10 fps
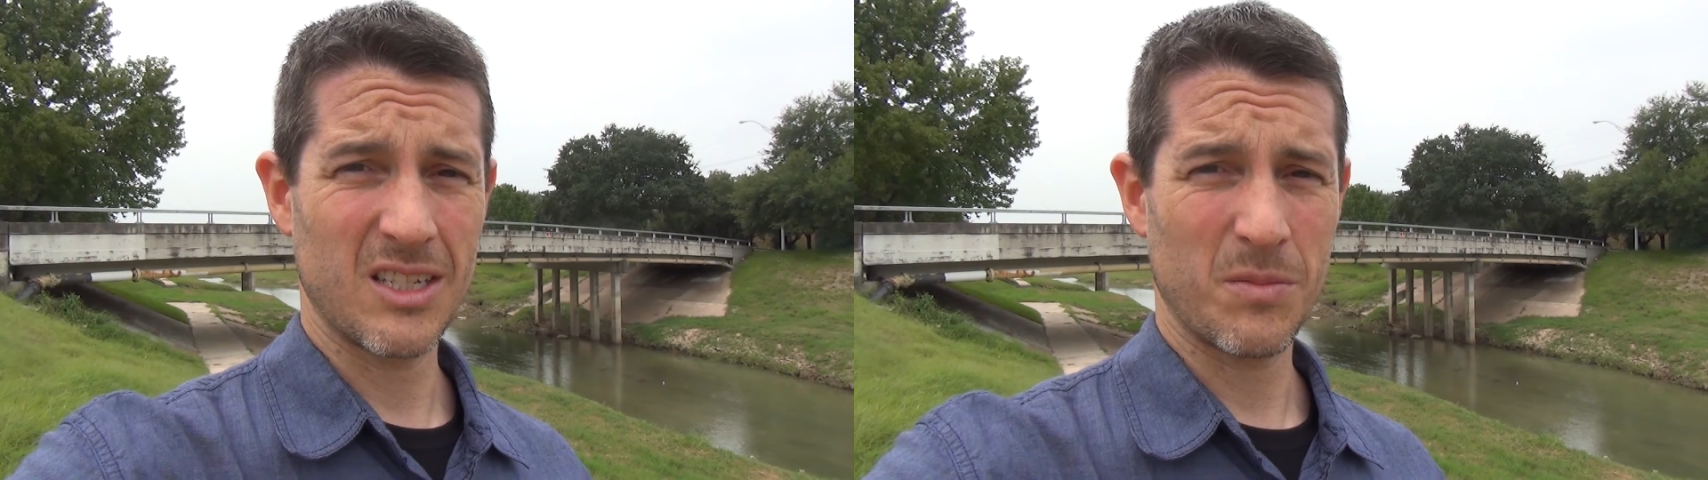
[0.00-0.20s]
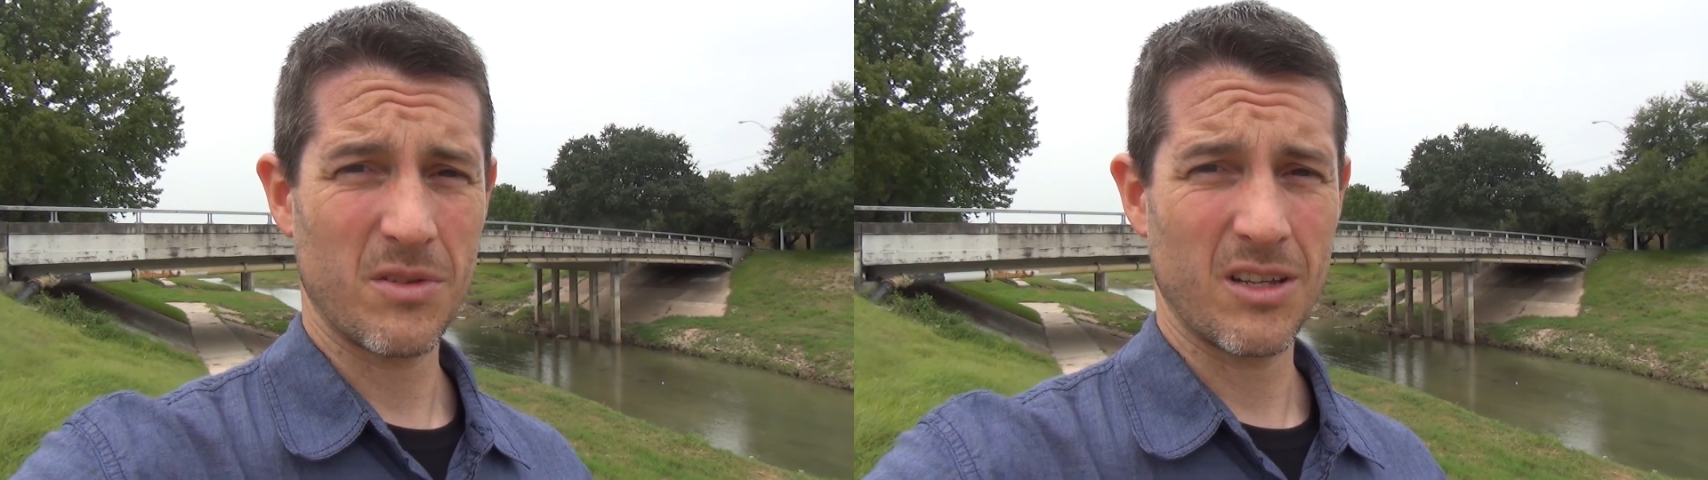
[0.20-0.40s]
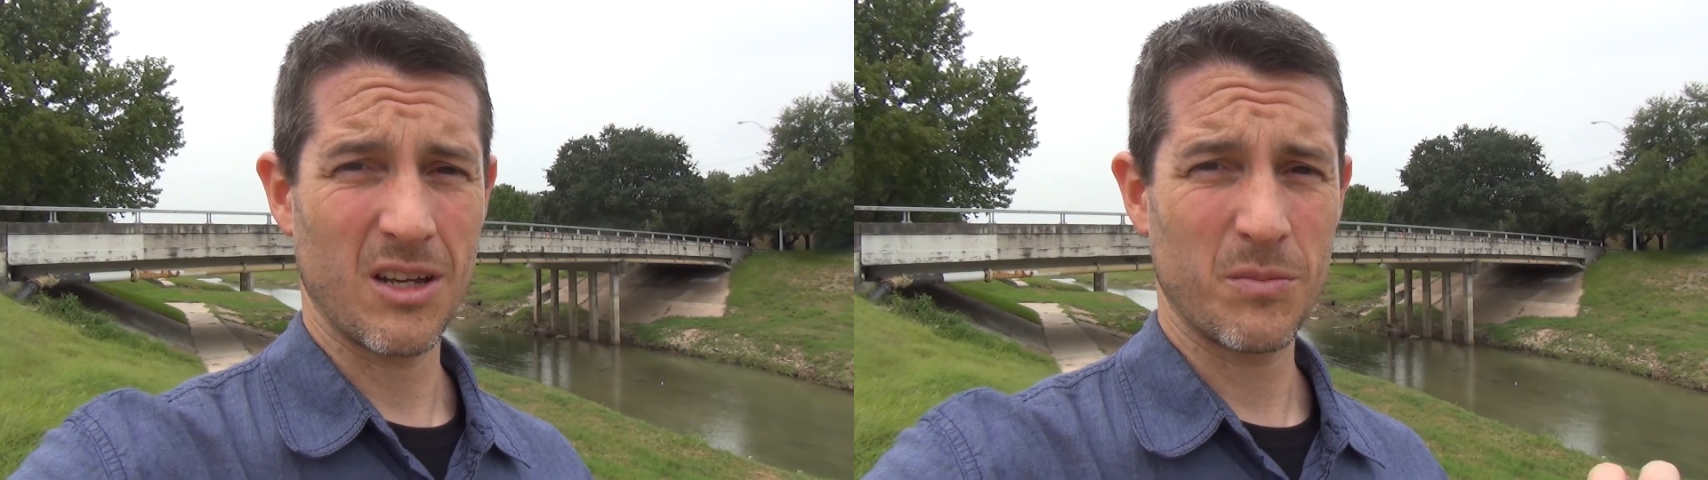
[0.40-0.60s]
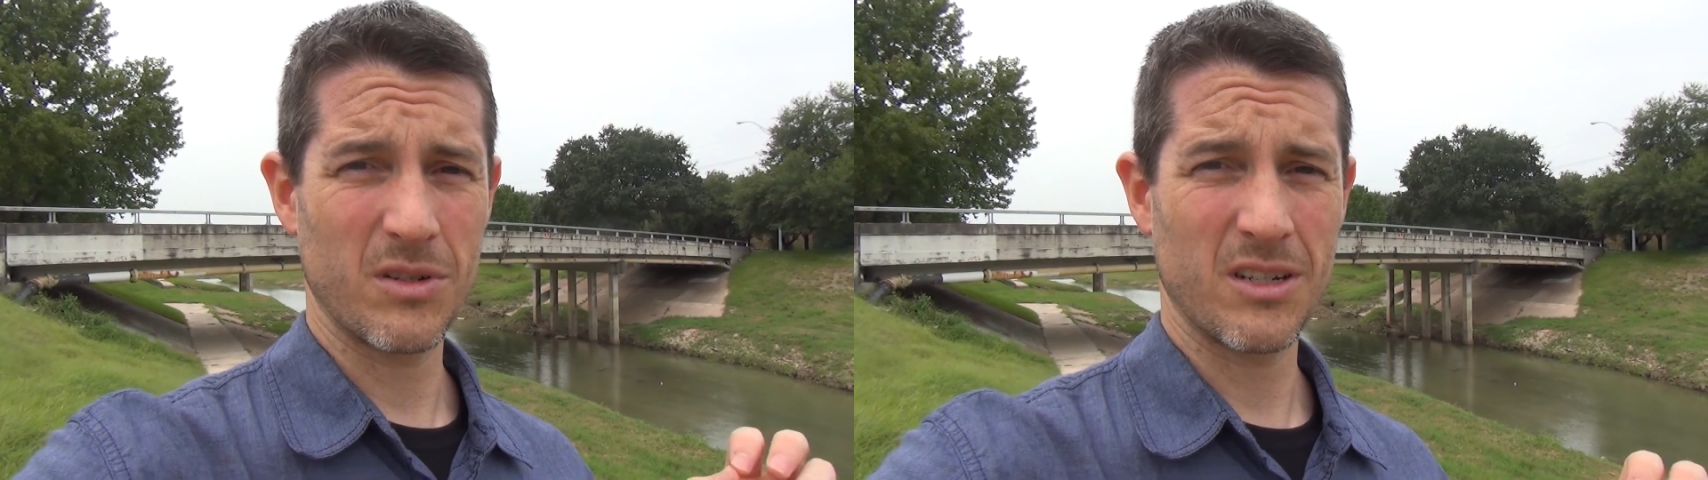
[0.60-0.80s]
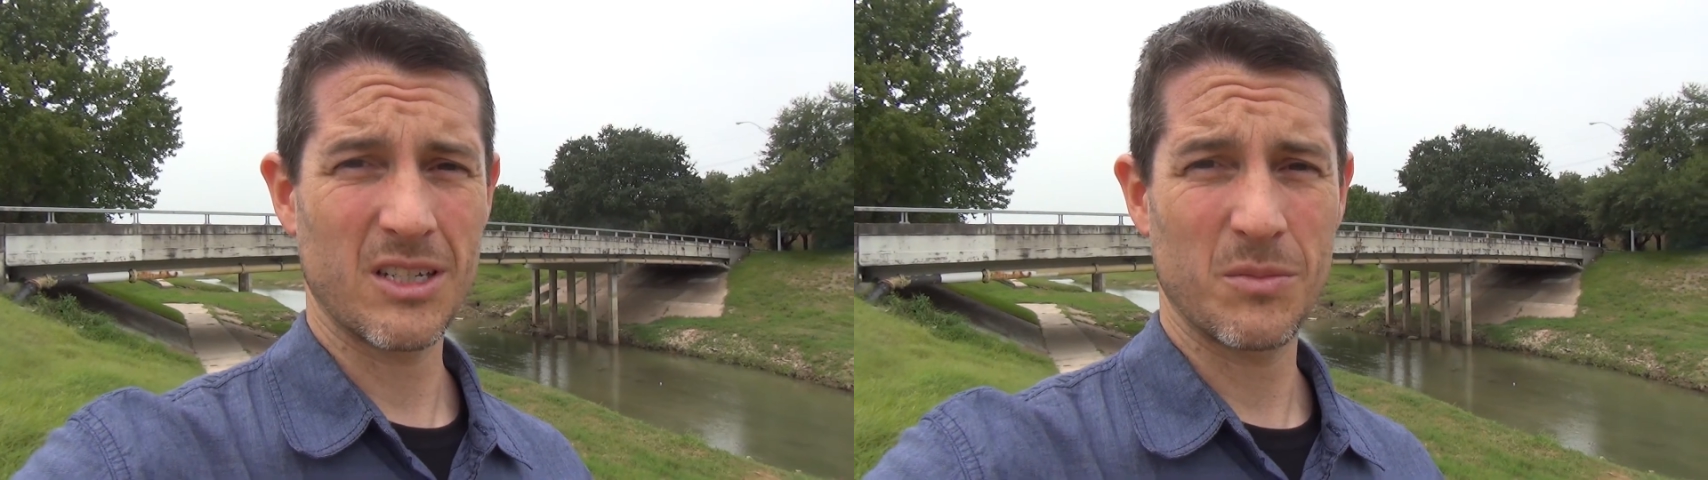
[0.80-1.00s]
typically
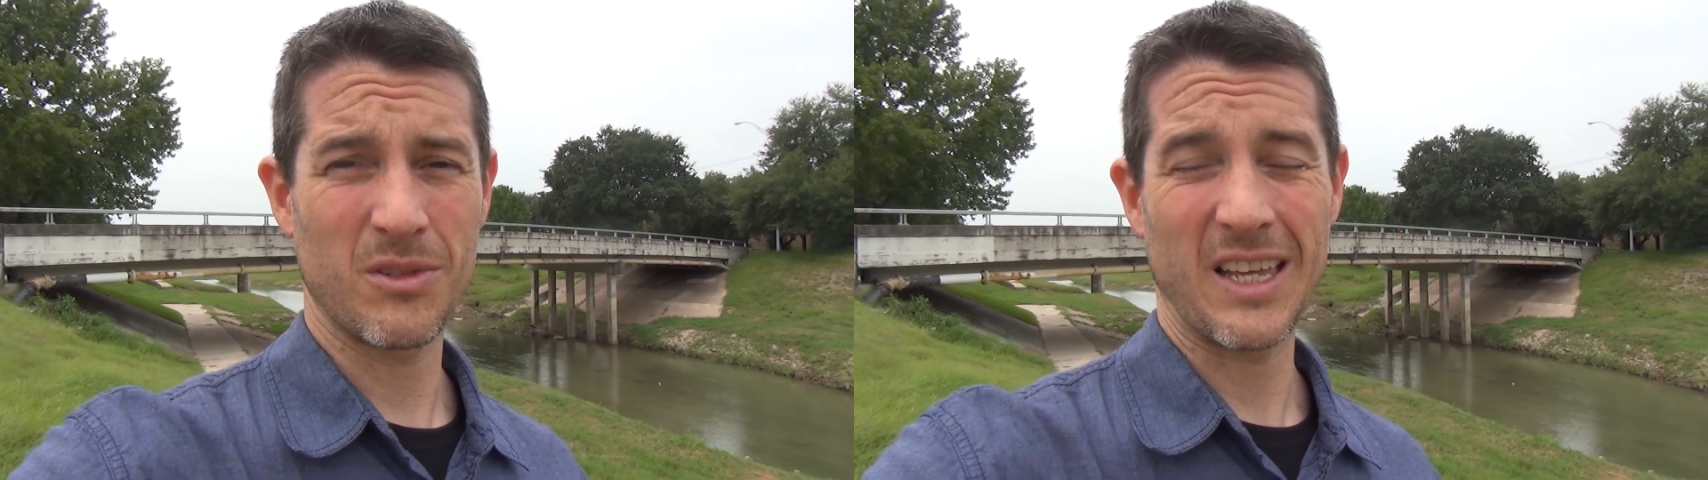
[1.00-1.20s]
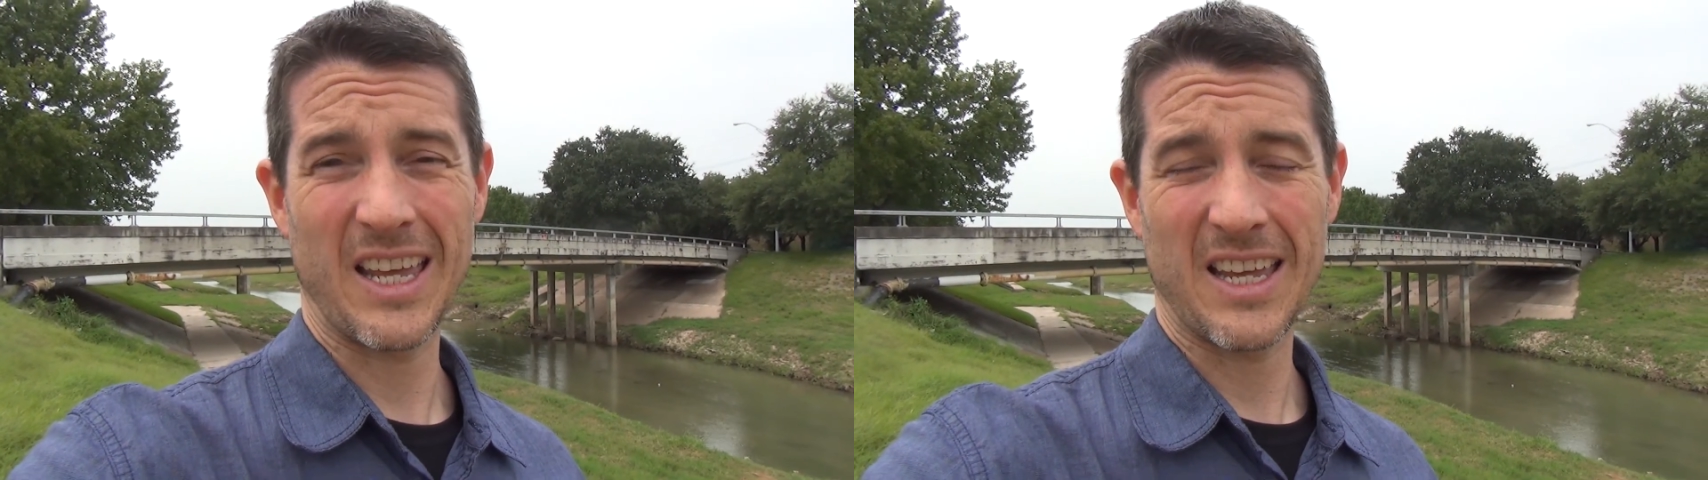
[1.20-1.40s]
unpredictable